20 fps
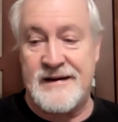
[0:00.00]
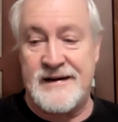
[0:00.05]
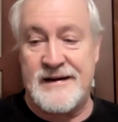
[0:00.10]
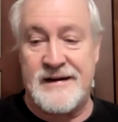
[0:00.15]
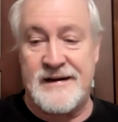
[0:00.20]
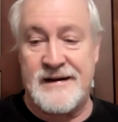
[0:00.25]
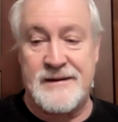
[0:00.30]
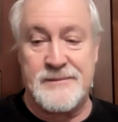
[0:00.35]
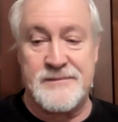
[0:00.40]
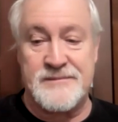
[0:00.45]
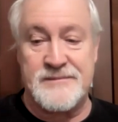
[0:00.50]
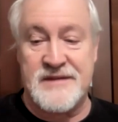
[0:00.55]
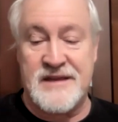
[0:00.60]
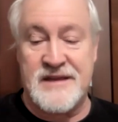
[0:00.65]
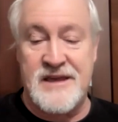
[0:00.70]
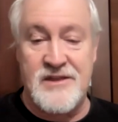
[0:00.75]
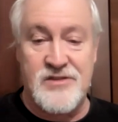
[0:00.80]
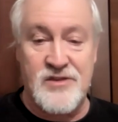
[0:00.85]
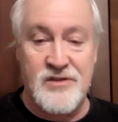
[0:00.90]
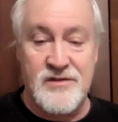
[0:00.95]
um,
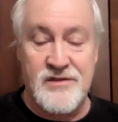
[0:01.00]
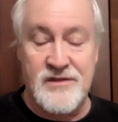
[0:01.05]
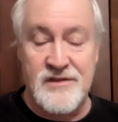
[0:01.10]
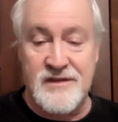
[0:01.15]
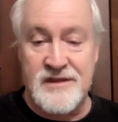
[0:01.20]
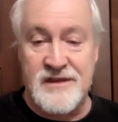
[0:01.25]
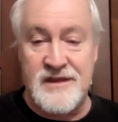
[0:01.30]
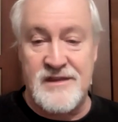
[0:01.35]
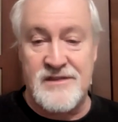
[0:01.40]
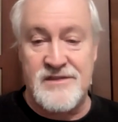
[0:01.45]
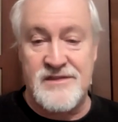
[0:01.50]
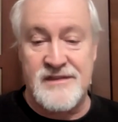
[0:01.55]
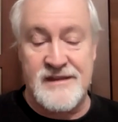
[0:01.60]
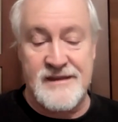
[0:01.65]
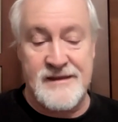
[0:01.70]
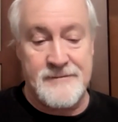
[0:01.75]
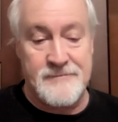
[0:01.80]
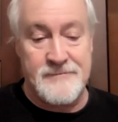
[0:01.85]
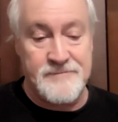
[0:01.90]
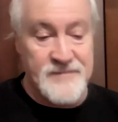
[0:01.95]
Keith, Keith
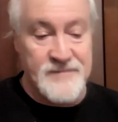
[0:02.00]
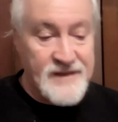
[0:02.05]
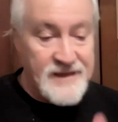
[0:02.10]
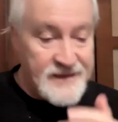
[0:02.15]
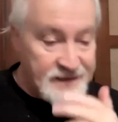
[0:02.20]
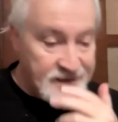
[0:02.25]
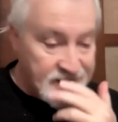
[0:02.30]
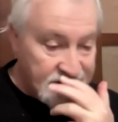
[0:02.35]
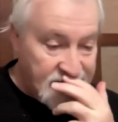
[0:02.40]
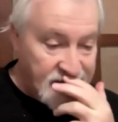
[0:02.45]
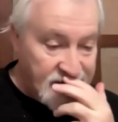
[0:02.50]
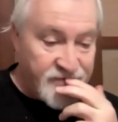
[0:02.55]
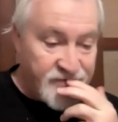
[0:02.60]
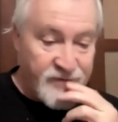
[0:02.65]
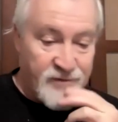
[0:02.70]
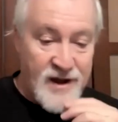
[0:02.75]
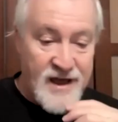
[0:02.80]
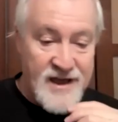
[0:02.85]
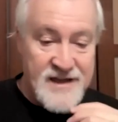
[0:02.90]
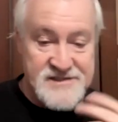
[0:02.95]
um, Keith
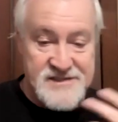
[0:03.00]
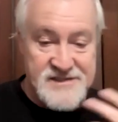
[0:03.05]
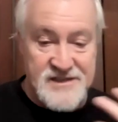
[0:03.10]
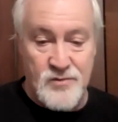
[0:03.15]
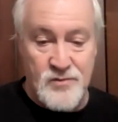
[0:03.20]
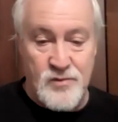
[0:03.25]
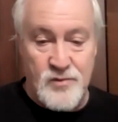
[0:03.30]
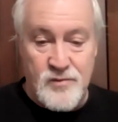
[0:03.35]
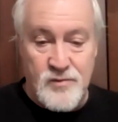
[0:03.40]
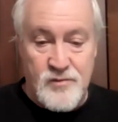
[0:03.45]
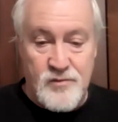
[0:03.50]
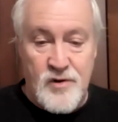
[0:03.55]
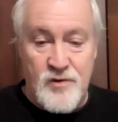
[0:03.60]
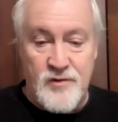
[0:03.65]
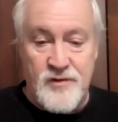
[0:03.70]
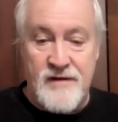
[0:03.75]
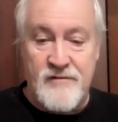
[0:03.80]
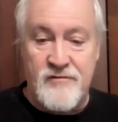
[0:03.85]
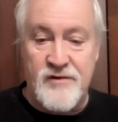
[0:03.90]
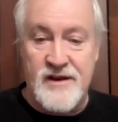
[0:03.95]
Ferrazzi, who
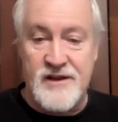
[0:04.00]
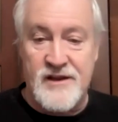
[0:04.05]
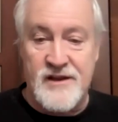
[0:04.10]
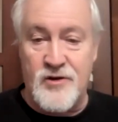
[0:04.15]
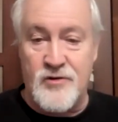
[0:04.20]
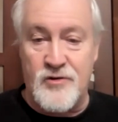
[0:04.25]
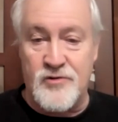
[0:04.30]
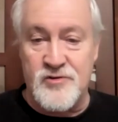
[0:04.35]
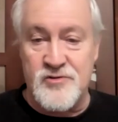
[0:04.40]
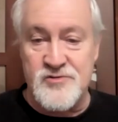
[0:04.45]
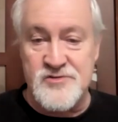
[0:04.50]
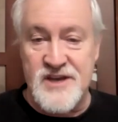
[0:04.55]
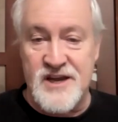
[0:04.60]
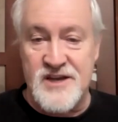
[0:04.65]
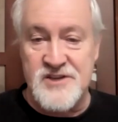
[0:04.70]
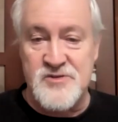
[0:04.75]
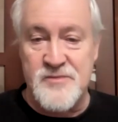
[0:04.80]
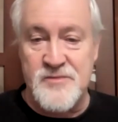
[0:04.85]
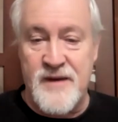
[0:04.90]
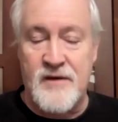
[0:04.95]
wrote Never Eat Alone, Who's
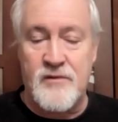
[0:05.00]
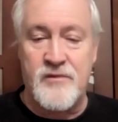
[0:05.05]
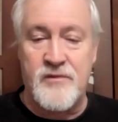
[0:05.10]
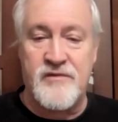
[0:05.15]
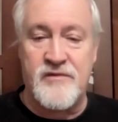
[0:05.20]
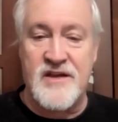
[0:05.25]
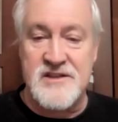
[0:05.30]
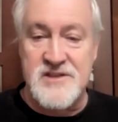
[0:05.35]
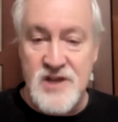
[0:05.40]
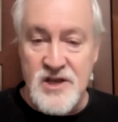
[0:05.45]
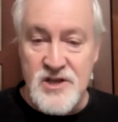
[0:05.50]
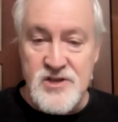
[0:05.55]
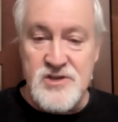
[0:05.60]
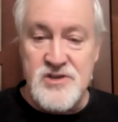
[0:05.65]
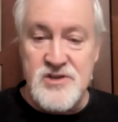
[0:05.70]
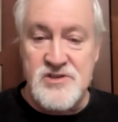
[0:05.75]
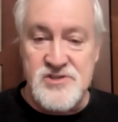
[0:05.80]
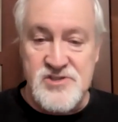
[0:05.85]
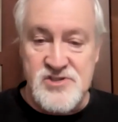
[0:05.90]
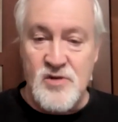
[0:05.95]
Got Your Back. And we've got
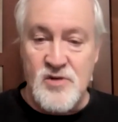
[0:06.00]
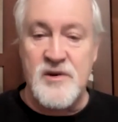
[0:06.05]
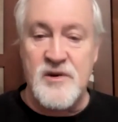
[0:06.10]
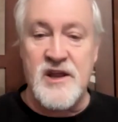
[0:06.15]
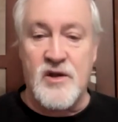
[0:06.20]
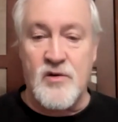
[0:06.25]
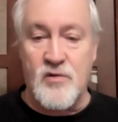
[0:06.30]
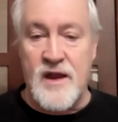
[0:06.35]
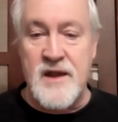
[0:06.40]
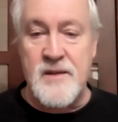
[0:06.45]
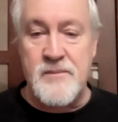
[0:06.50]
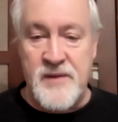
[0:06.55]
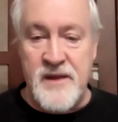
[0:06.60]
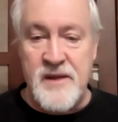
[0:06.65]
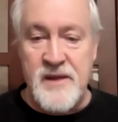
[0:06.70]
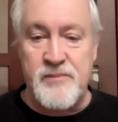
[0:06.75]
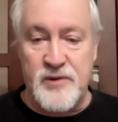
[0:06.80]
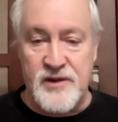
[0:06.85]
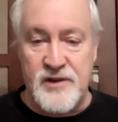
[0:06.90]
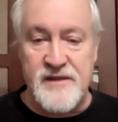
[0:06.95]
so many great
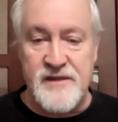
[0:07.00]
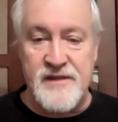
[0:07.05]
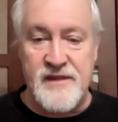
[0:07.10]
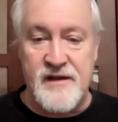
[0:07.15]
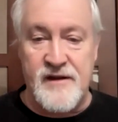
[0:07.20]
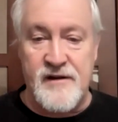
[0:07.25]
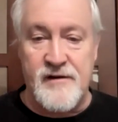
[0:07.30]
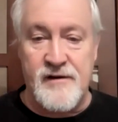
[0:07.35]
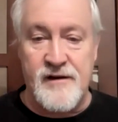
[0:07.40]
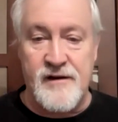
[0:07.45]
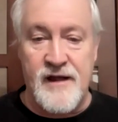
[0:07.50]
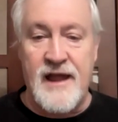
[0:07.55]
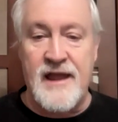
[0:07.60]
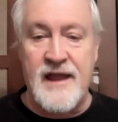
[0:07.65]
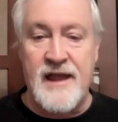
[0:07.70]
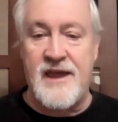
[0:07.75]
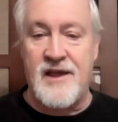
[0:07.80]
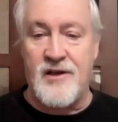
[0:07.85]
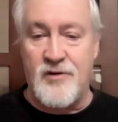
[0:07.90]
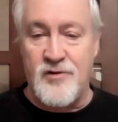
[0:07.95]
people in there. I
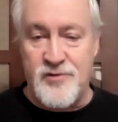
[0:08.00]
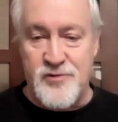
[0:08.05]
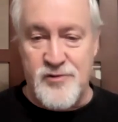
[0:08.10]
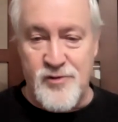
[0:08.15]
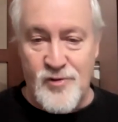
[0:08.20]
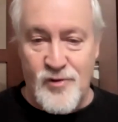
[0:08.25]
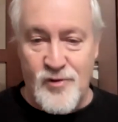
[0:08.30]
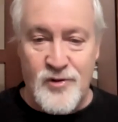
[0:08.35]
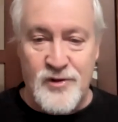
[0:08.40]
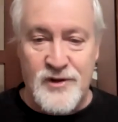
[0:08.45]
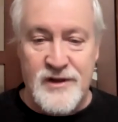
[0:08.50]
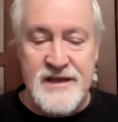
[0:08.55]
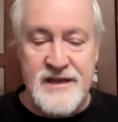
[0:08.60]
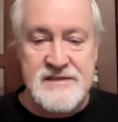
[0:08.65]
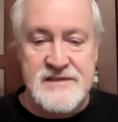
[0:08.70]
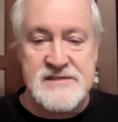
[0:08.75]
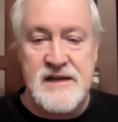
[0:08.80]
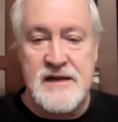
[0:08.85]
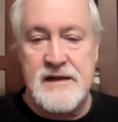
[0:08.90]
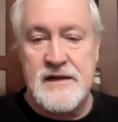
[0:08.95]
can't go through the whole
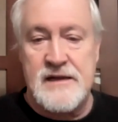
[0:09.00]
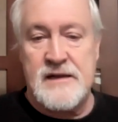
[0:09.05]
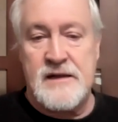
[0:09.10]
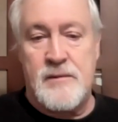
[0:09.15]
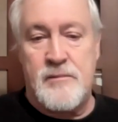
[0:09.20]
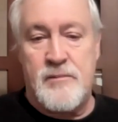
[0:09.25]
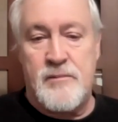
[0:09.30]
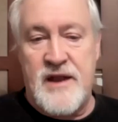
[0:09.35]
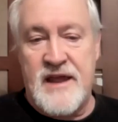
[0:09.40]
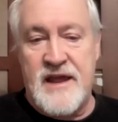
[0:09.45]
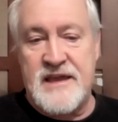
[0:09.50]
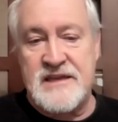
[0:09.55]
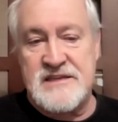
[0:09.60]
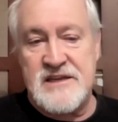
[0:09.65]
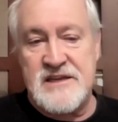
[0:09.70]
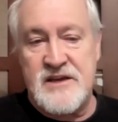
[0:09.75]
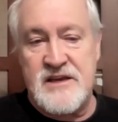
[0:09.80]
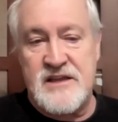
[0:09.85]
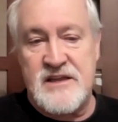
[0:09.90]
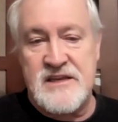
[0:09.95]
list, but I can
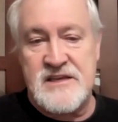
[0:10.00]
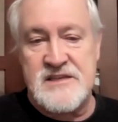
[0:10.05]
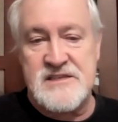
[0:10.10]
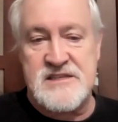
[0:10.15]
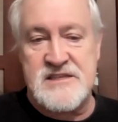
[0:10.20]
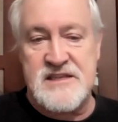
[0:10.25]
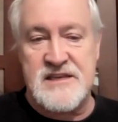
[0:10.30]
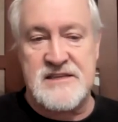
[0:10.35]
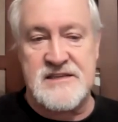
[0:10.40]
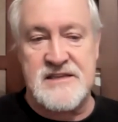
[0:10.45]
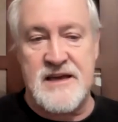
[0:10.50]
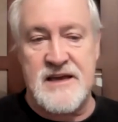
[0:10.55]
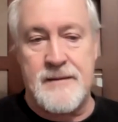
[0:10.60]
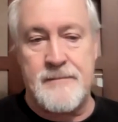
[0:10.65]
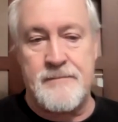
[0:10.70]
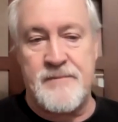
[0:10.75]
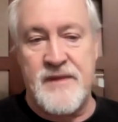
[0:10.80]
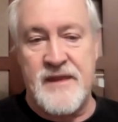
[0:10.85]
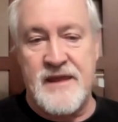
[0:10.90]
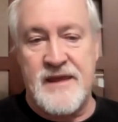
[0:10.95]
tell you this that
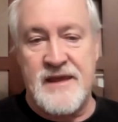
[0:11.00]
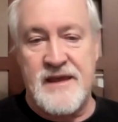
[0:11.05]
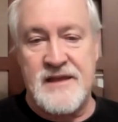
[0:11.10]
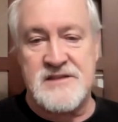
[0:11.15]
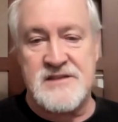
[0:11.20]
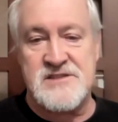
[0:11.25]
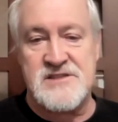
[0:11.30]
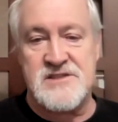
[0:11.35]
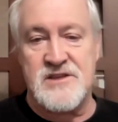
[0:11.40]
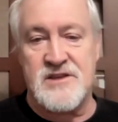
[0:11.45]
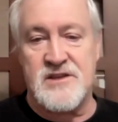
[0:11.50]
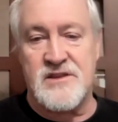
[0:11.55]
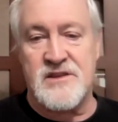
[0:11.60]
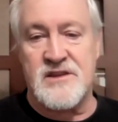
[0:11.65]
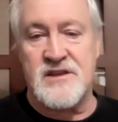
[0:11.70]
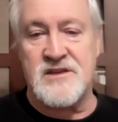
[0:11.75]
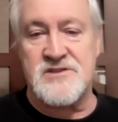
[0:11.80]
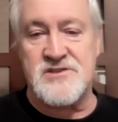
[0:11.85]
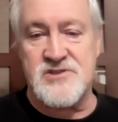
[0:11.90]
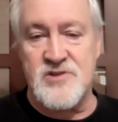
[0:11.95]
um, it's the,
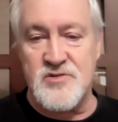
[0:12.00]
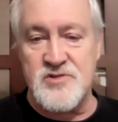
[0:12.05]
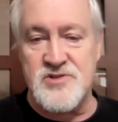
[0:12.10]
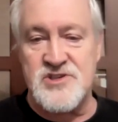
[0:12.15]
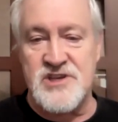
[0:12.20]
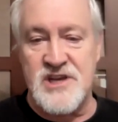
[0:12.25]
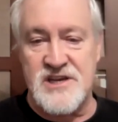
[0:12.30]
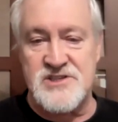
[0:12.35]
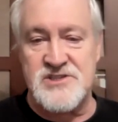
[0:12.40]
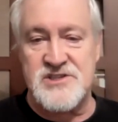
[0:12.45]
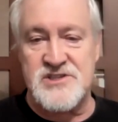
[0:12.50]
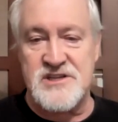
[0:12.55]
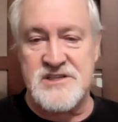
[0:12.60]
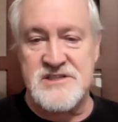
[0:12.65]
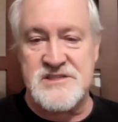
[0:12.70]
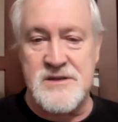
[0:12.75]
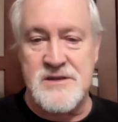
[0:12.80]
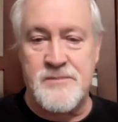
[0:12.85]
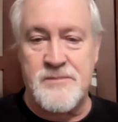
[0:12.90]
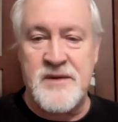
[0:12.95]
the association,
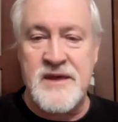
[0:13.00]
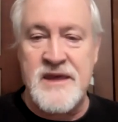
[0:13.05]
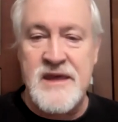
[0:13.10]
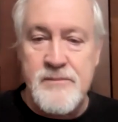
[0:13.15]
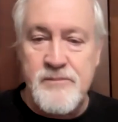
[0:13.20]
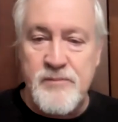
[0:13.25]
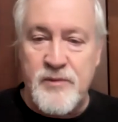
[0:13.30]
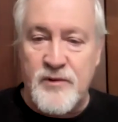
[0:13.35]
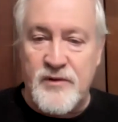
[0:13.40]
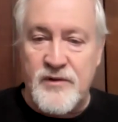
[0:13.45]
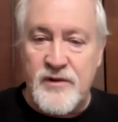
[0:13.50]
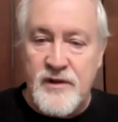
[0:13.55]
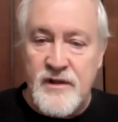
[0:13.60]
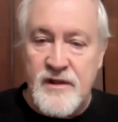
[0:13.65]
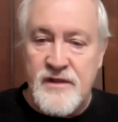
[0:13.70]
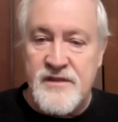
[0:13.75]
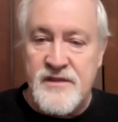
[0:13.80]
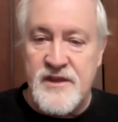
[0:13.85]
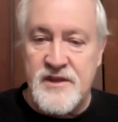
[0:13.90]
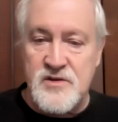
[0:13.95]
it's the people
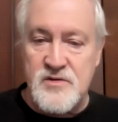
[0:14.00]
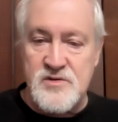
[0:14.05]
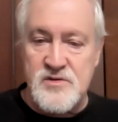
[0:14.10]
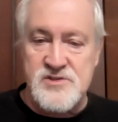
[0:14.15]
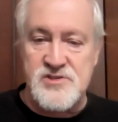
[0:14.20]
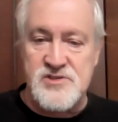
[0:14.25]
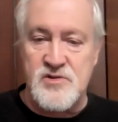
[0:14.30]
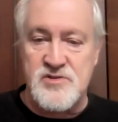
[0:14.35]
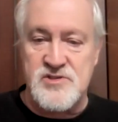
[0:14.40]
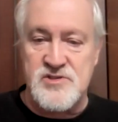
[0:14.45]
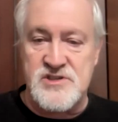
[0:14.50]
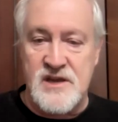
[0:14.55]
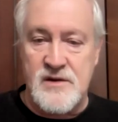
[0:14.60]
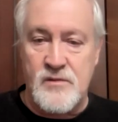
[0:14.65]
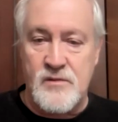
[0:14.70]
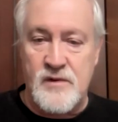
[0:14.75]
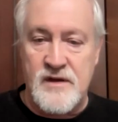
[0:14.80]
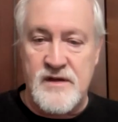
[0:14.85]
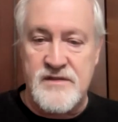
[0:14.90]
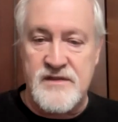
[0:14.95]
that you
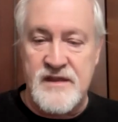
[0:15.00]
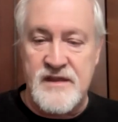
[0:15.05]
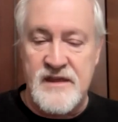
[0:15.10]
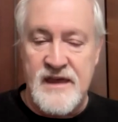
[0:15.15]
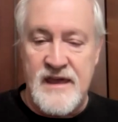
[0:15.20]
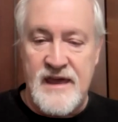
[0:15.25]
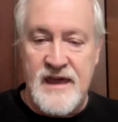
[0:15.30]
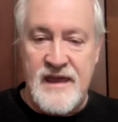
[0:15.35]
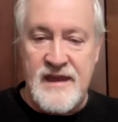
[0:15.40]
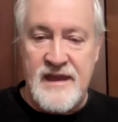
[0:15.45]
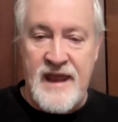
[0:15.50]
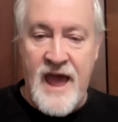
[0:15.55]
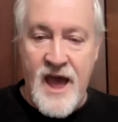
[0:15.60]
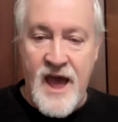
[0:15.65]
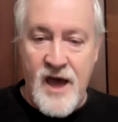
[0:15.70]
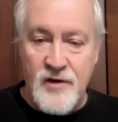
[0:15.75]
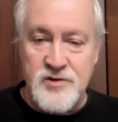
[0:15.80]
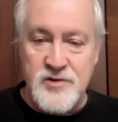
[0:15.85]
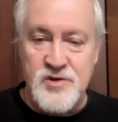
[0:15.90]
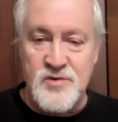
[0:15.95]
associate with and
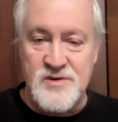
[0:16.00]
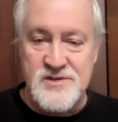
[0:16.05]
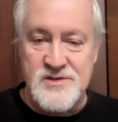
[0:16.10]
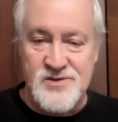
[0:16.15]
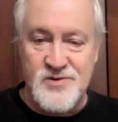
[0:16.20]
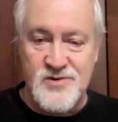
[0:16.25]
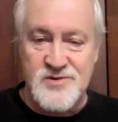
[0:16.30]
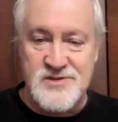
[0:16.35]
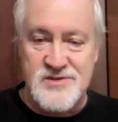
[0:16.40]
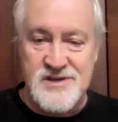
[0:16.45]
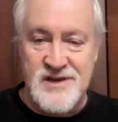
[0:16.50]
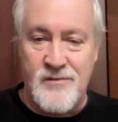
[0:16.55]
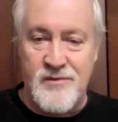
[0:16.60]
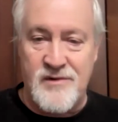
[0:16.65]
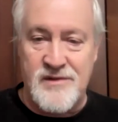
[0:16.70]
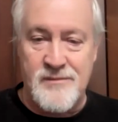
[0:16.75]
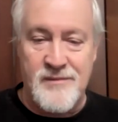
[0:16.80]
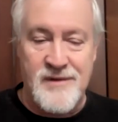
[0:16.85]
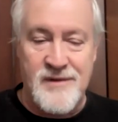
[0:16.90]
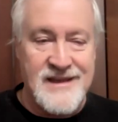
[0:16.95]
how you associate
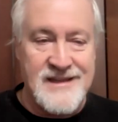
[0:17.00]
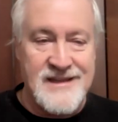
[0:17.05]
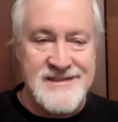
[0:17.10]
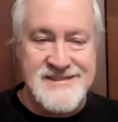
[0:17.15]
with them.